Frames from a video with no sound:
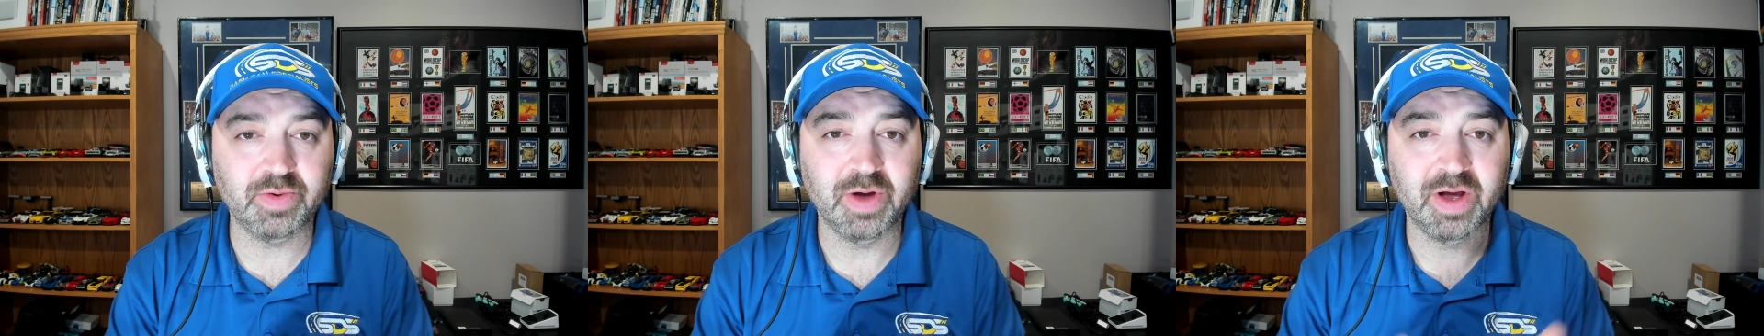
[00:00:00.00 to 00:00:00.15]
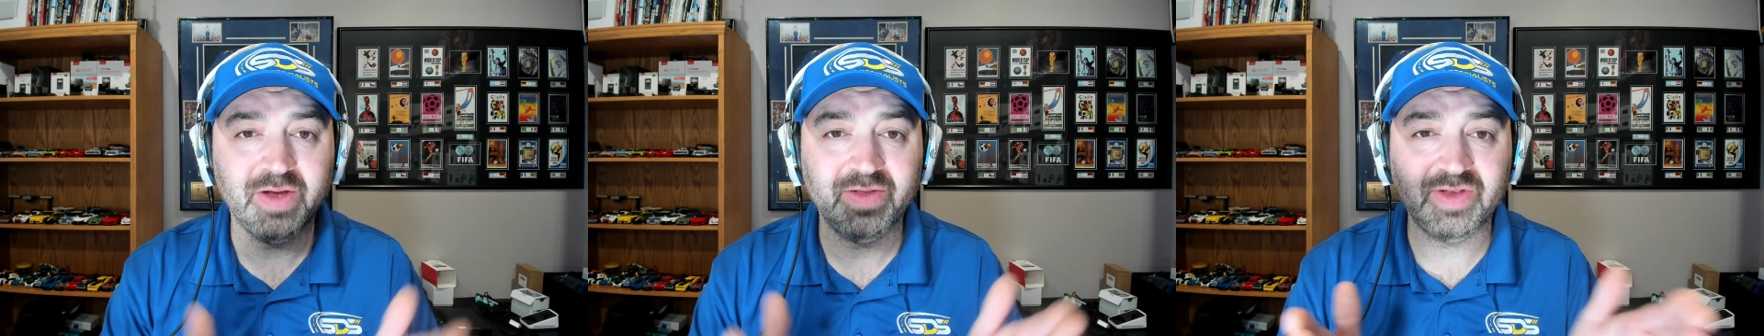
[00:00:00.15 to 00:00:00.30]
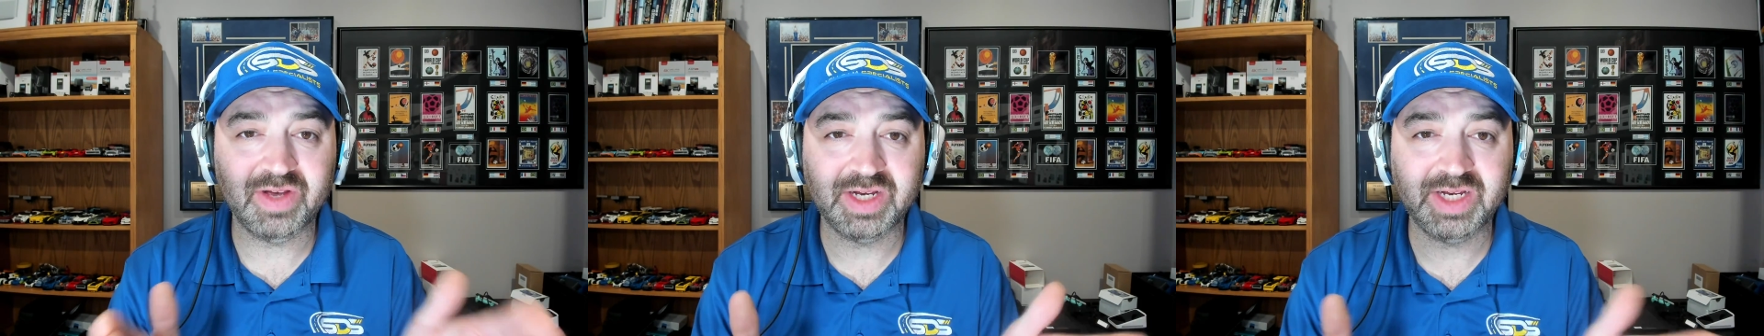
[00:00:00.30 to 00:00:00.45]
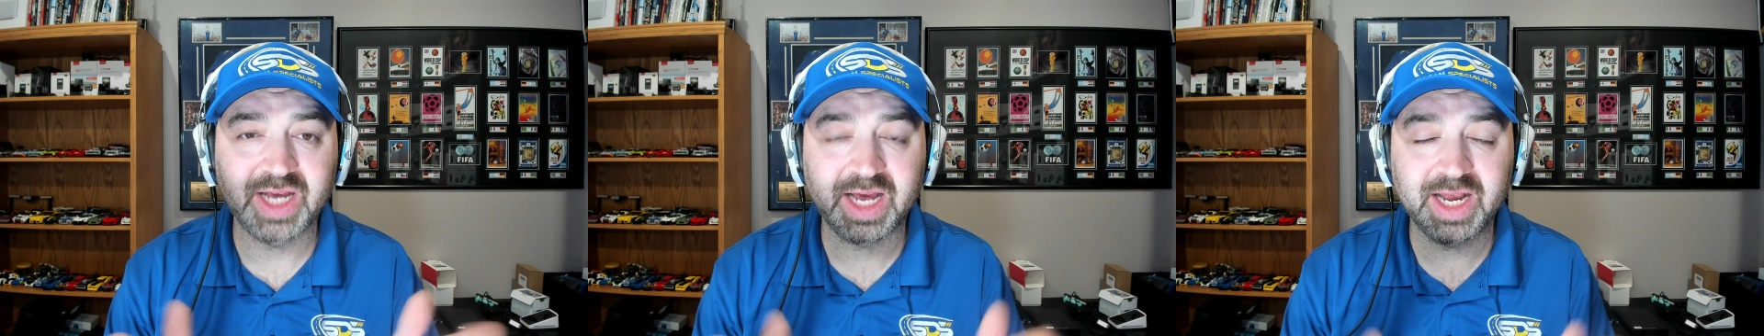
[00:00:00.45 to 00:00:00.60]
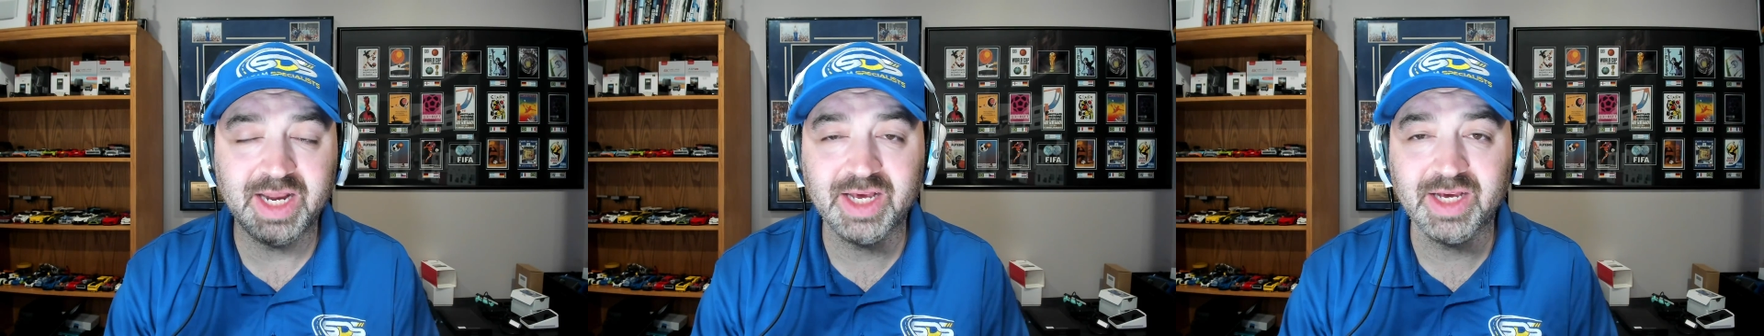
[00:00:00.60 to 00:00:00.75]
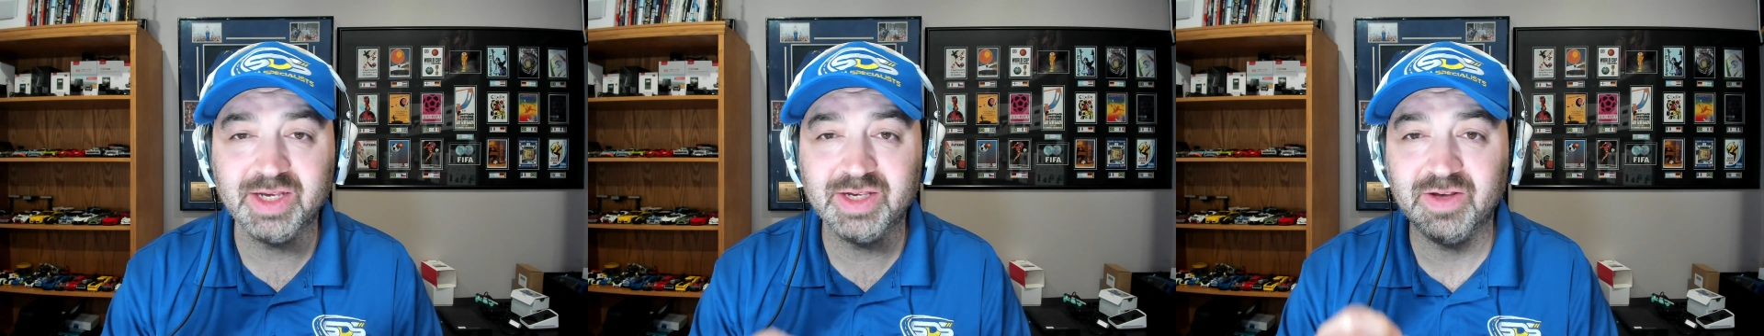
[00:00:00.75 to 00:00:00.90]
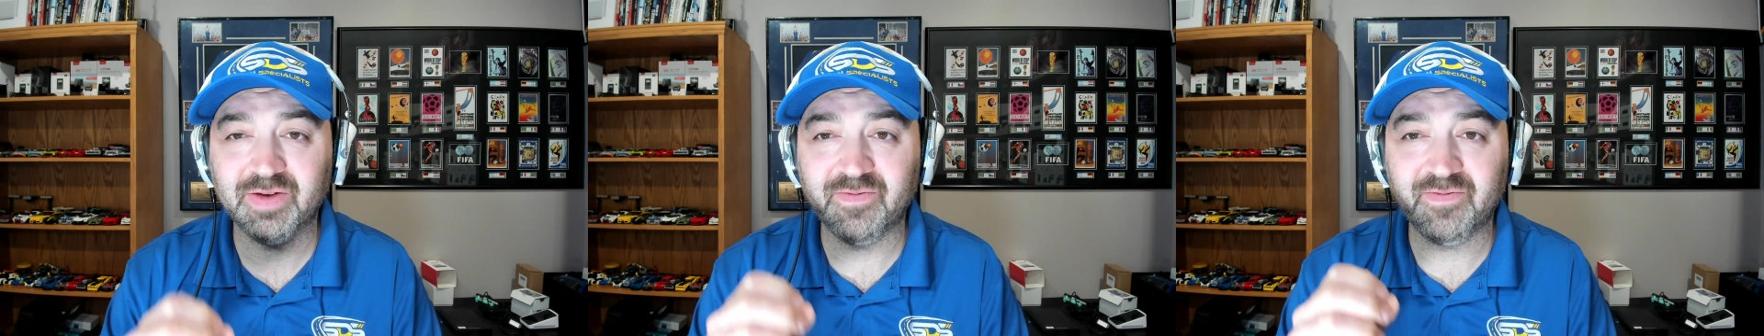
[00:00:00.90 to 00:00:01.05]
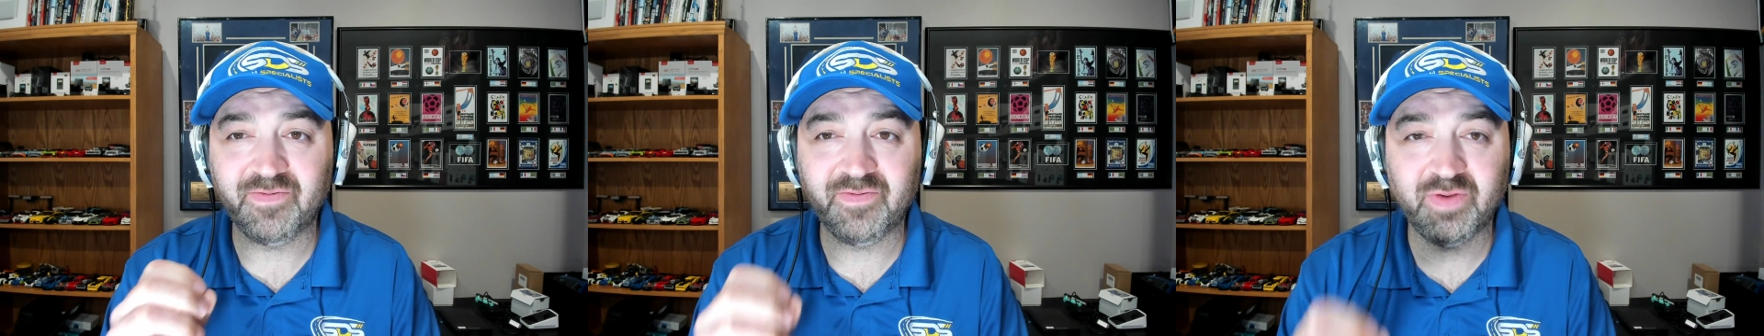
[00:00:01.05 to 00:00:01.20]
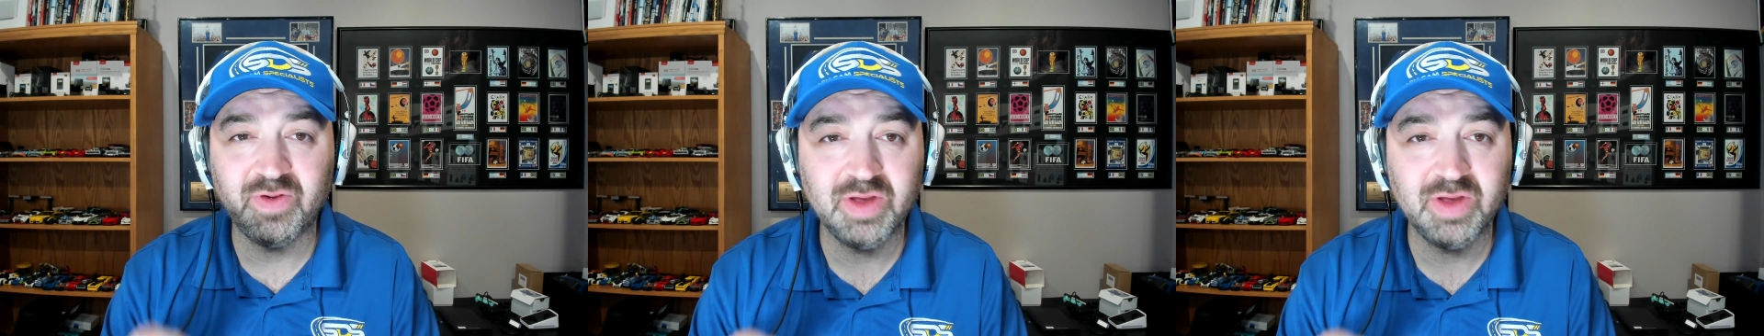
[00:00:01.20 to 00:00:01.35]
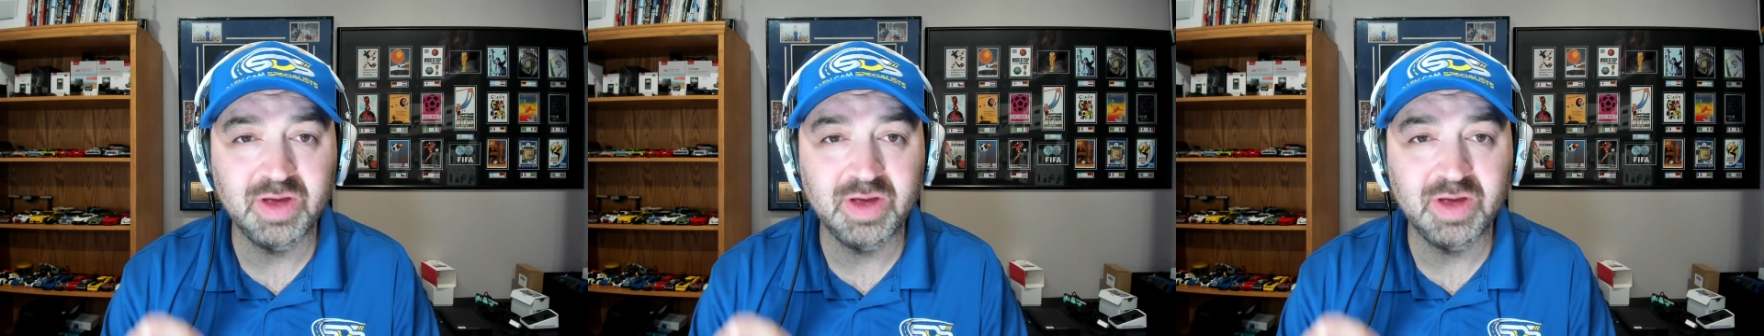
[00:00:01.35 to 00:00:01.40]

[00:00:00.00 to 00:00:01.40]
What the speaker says: the settings fully